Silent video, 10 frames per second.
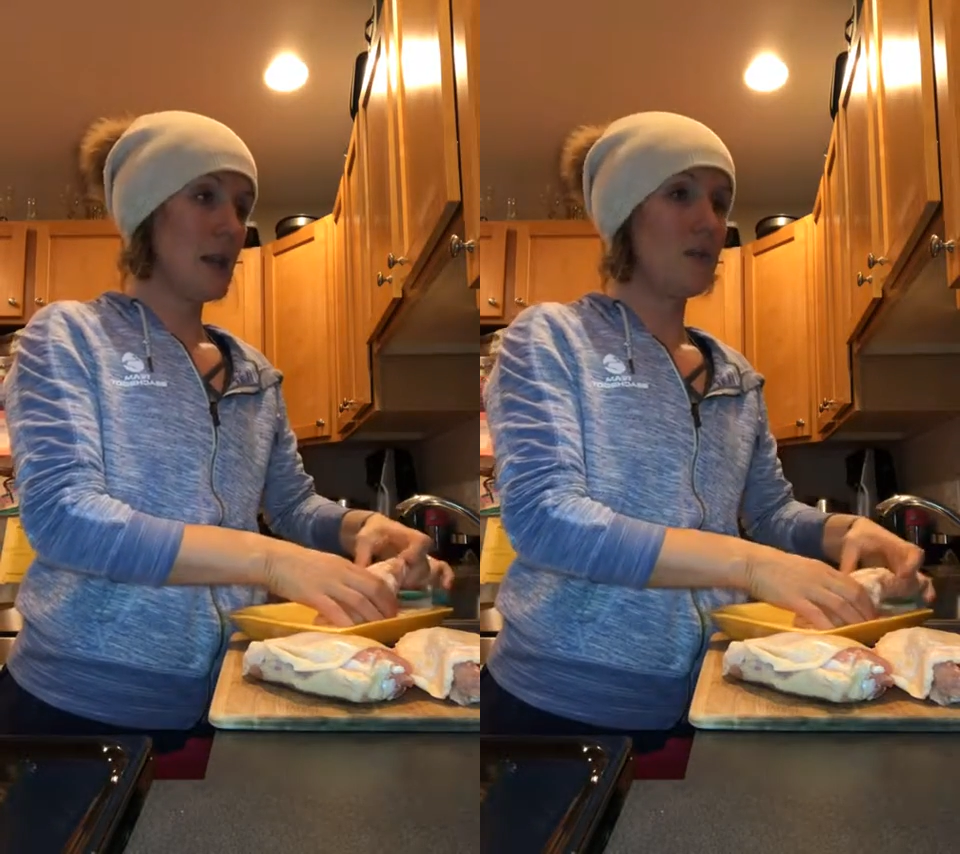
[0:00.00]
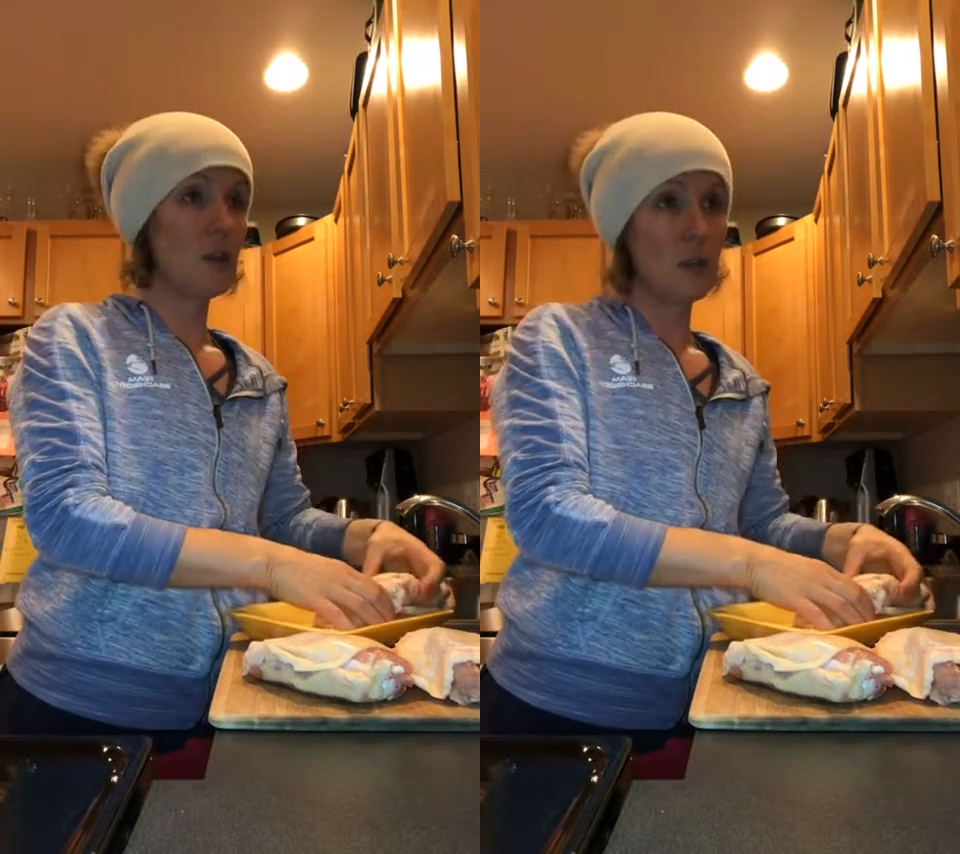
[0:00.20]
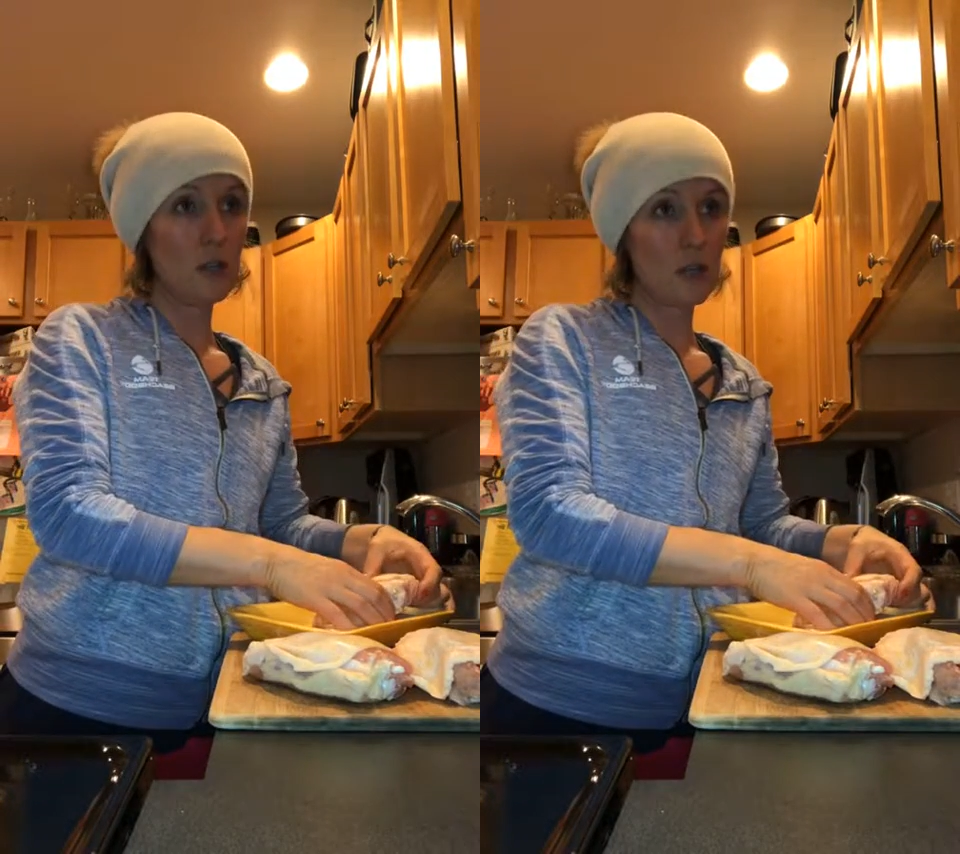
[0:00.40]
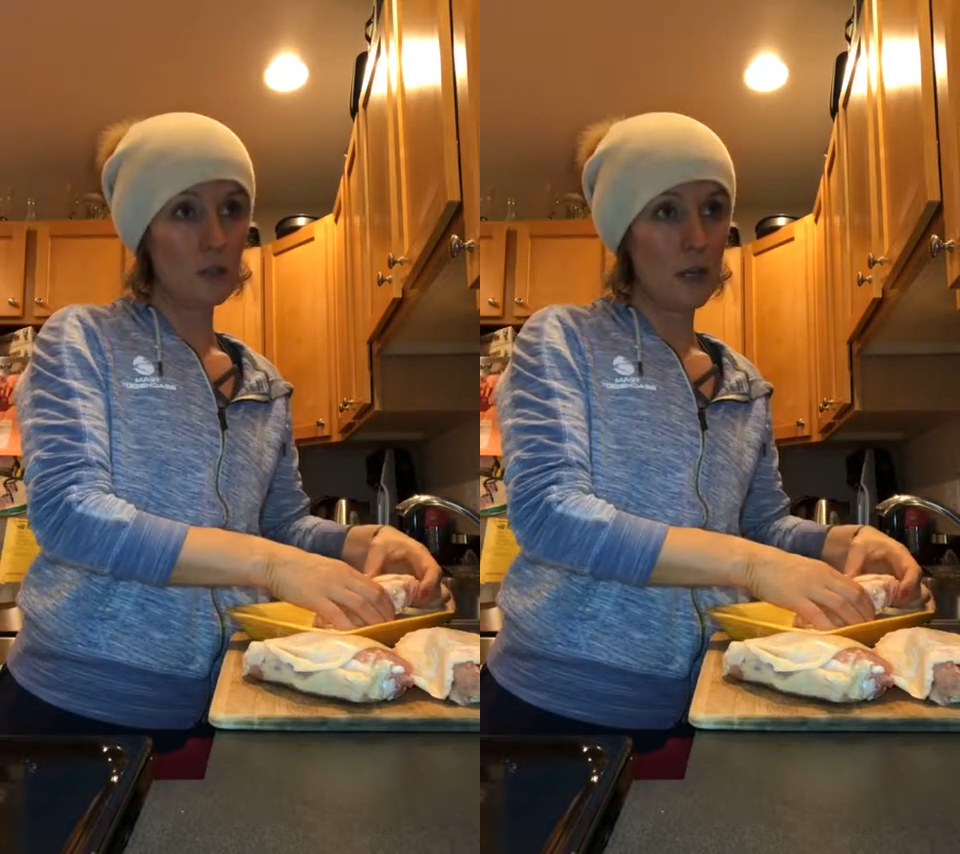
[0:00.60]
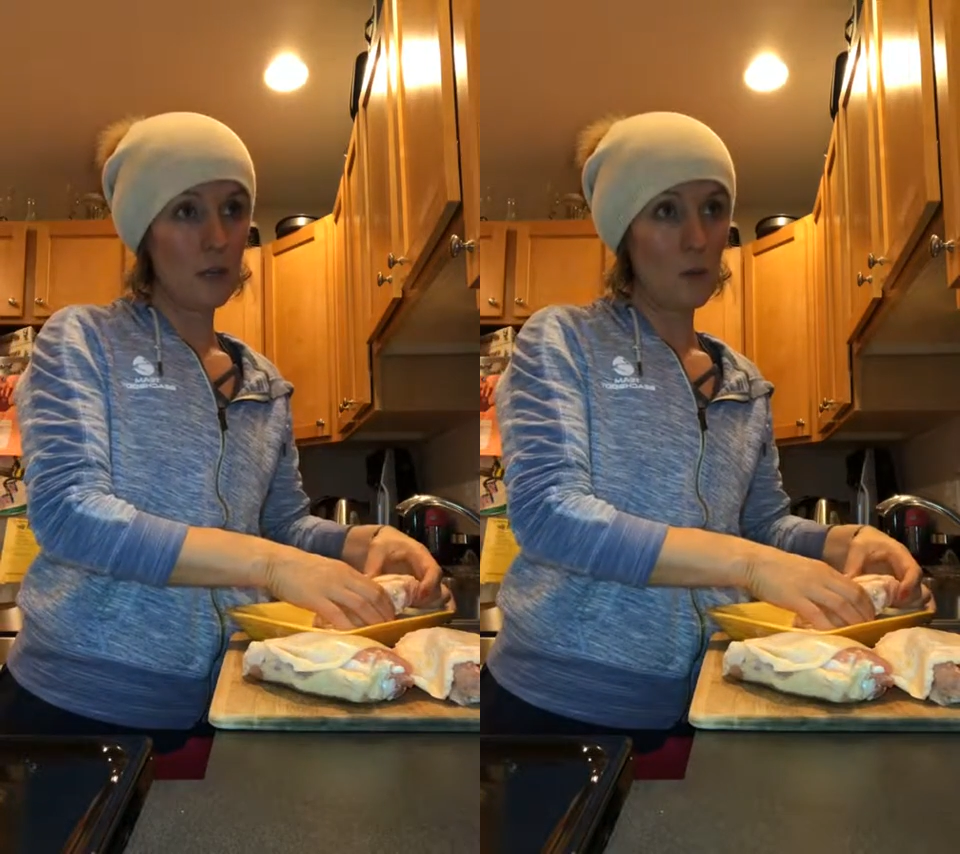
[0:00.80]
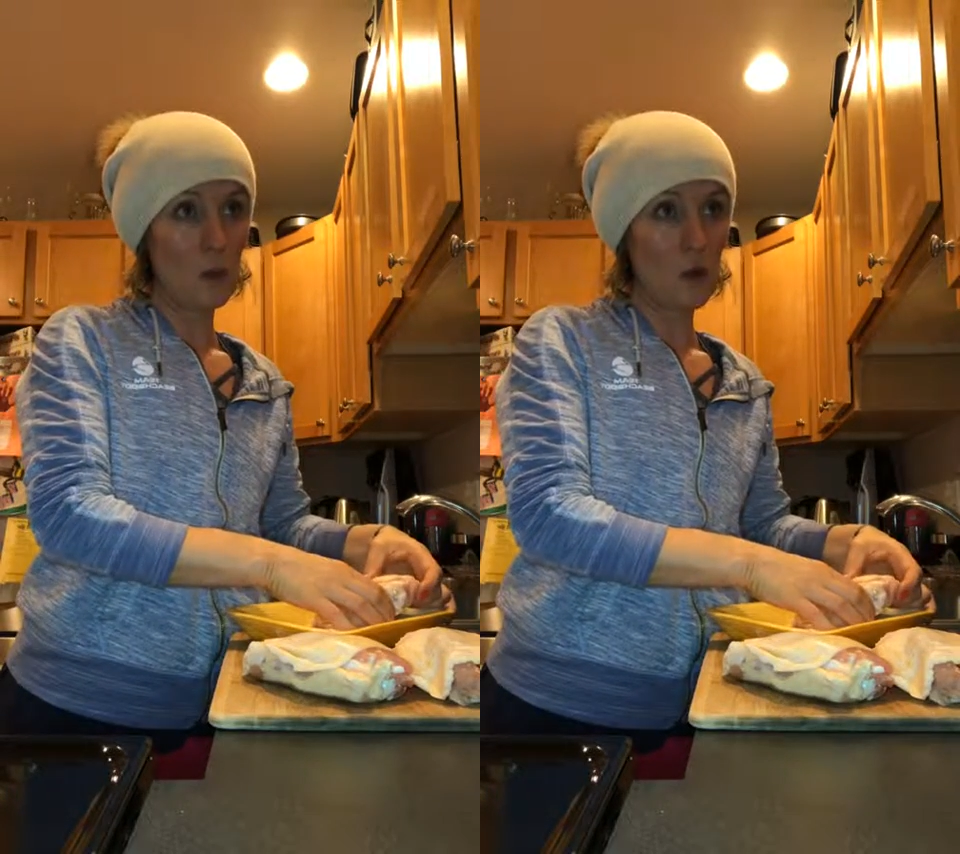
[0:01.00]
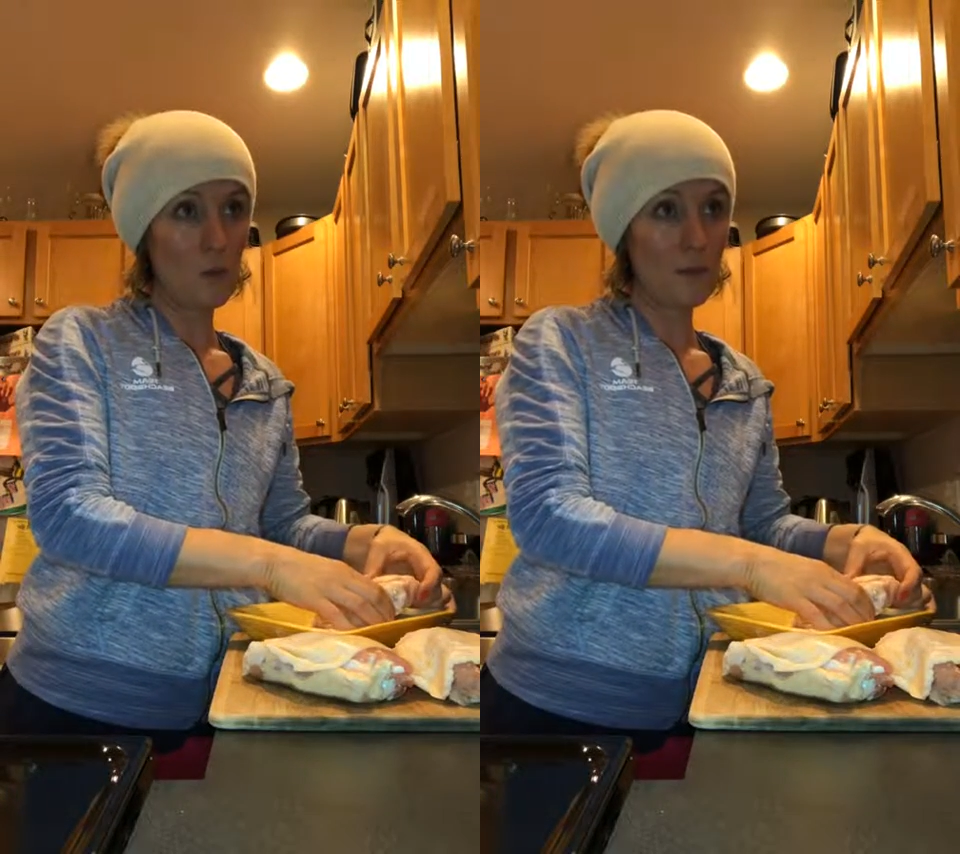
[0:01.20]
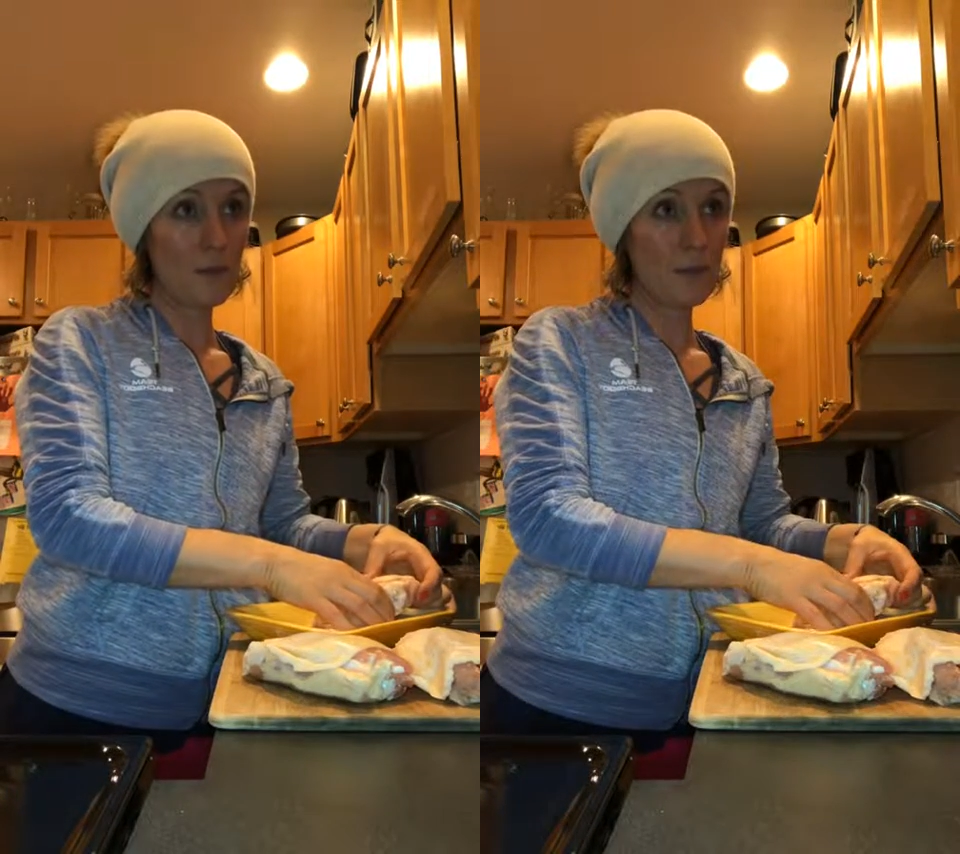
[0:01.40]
I've learned to be more